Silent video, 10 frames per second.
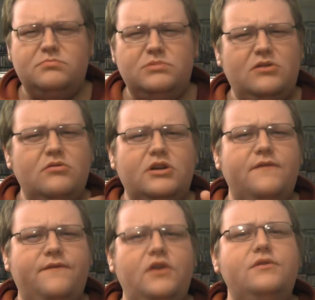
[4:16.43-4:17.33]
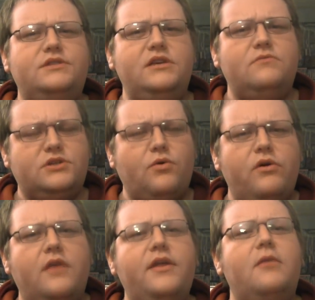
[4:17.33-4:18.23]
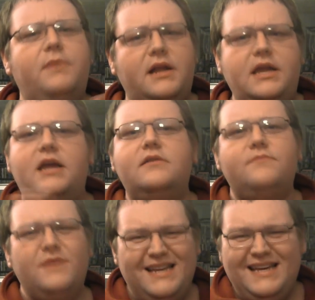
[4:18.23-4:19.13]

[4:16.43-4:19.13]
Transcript: little confusing what's going on there, but again,